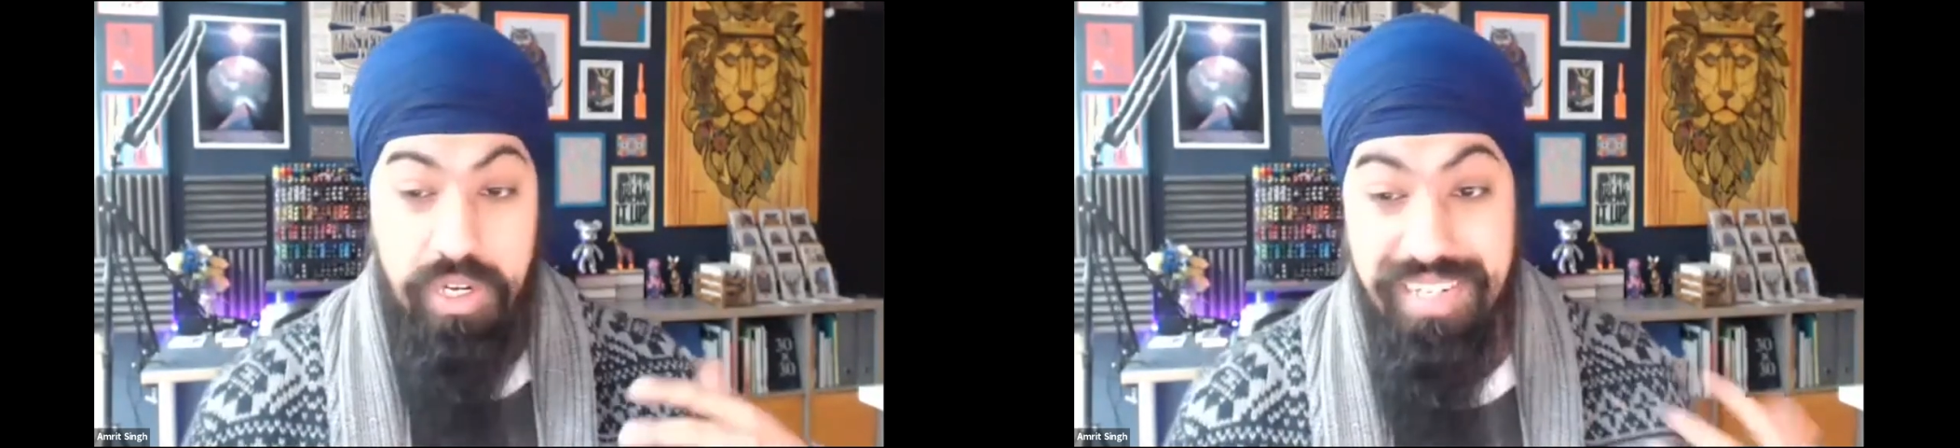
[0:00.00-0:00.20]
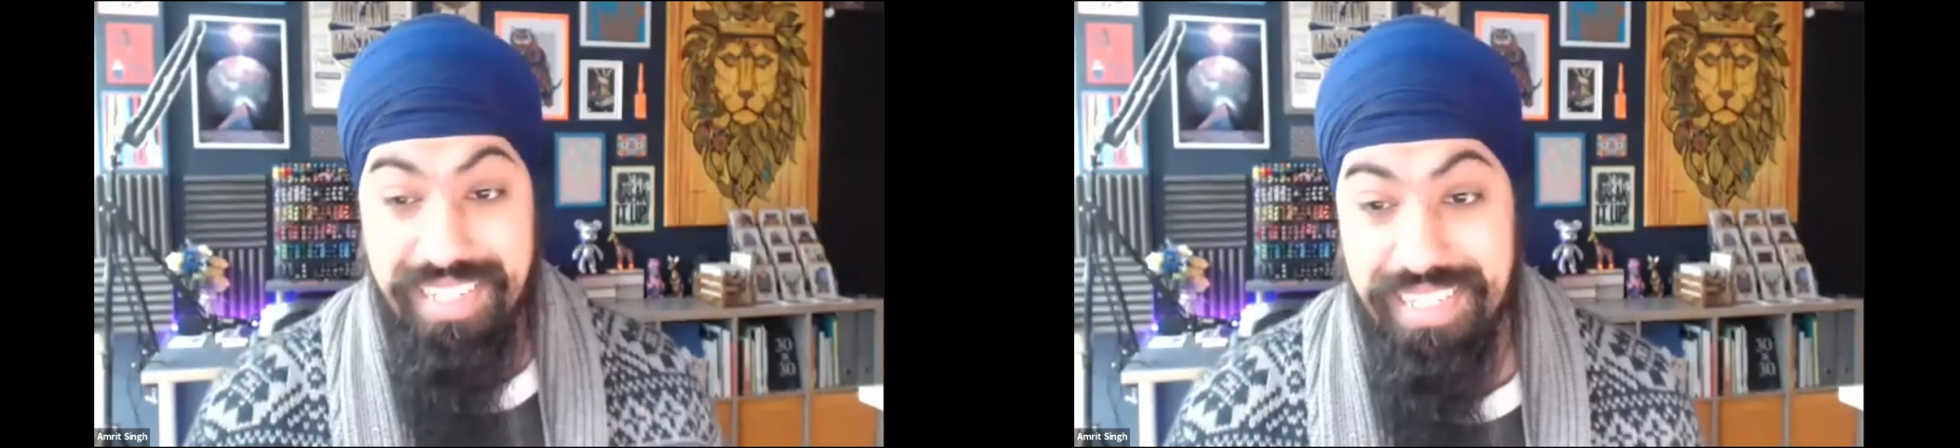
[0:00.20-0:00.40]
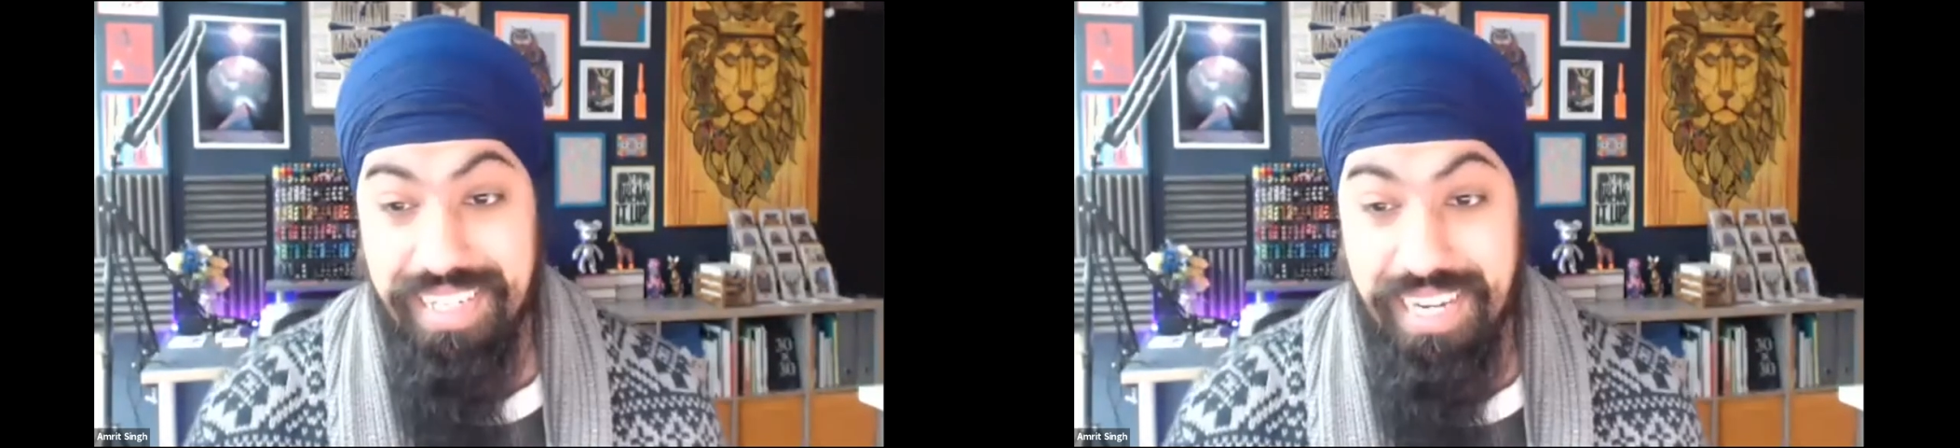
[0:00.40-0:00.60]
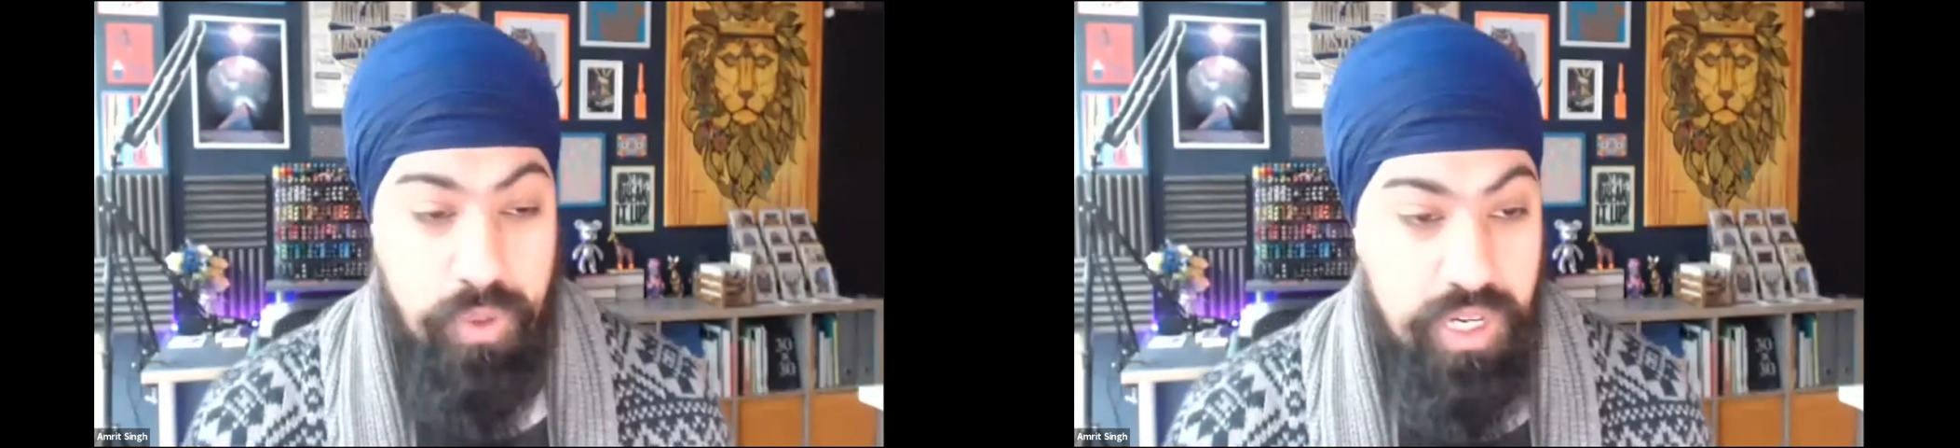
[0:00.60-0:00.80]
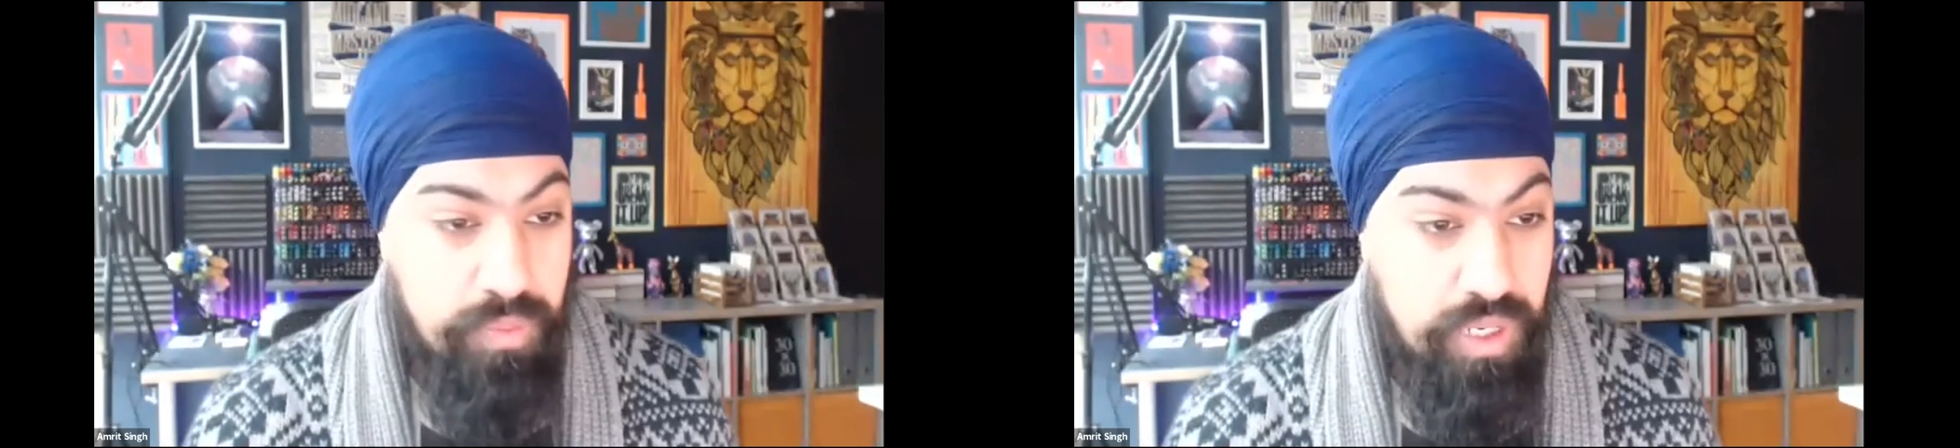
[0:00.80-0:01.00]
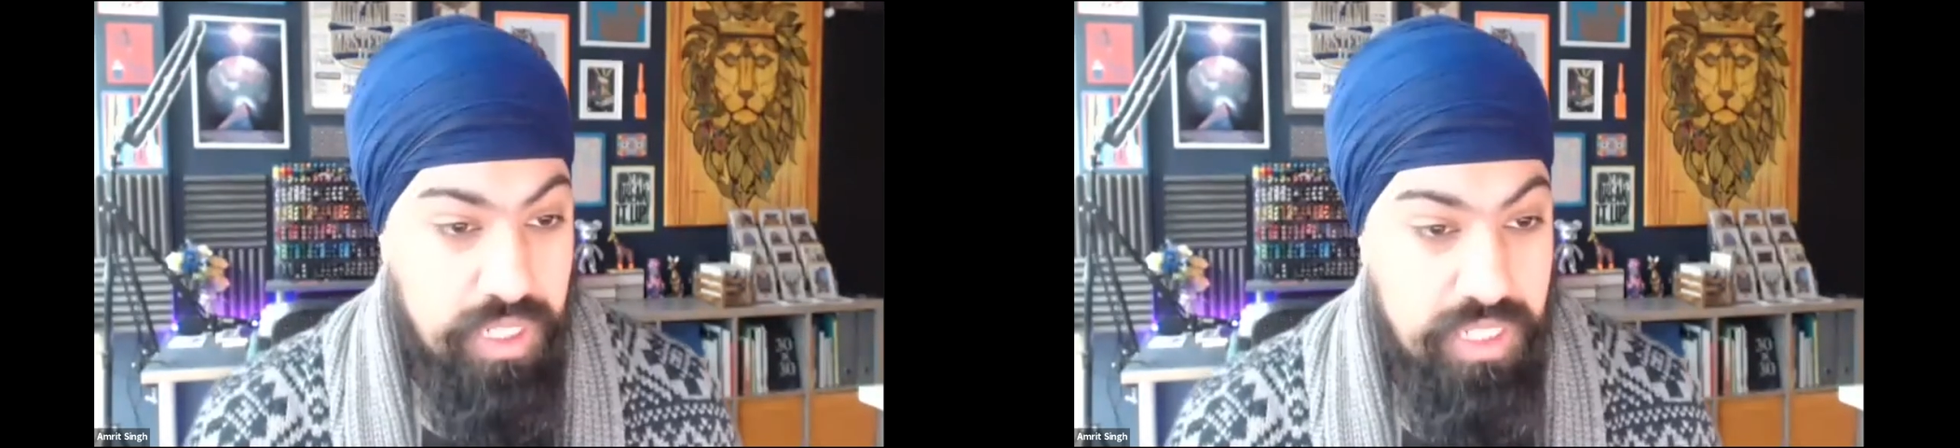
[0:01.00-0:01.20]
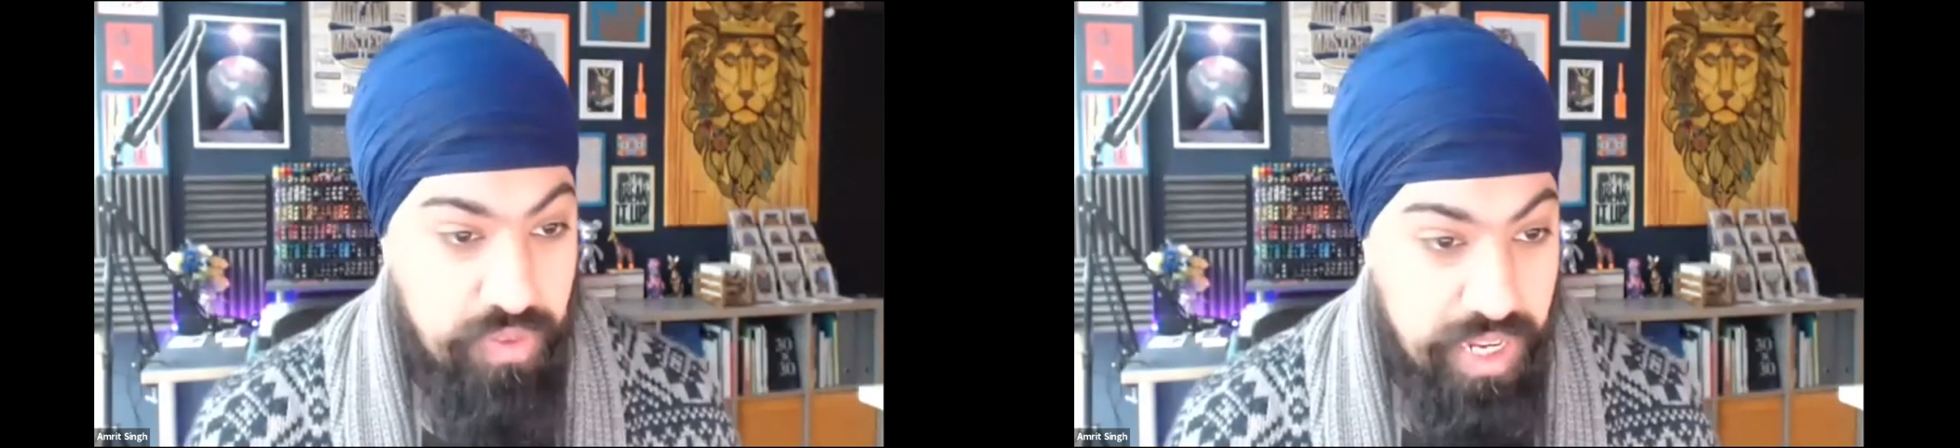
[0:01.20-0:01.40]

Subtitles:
understanding what immersive